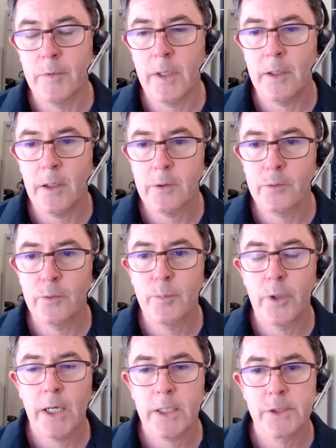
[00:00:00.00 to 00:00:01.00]
local
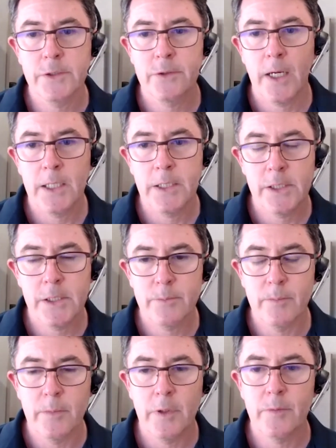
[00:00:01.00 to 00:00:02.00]
production strategy
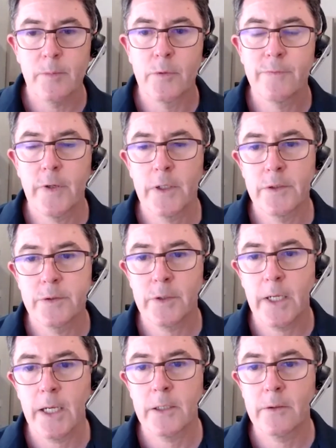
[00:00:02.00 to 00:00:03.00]
is more focused
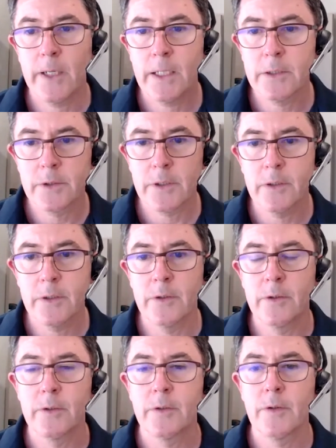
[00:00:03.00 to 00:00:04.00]
on underground, so
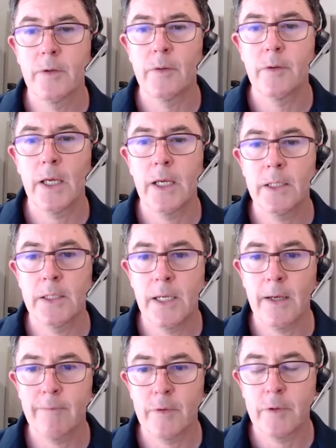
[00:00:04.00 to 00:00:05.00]
they
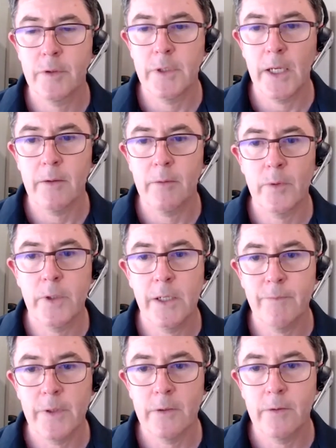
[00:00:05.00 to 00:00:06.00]
haven't yet
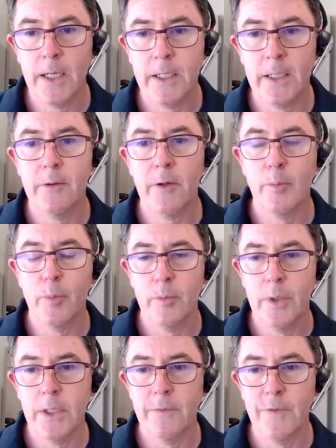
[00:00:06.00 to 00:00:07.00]
reinvigorated their open
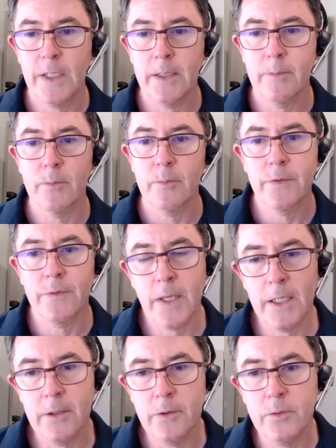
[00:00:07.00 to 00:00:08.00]
pit fleet. But once
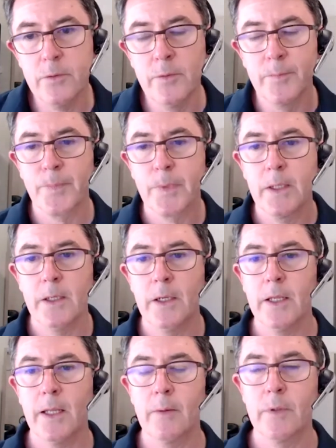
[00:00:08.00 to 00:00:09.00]
they do,
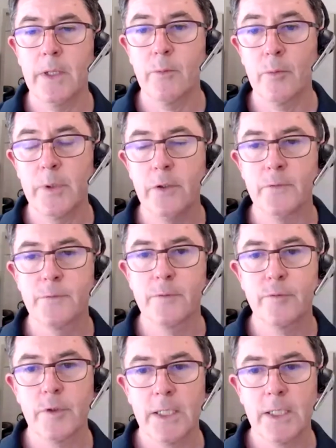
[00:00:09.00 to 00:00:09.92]
that would be useful for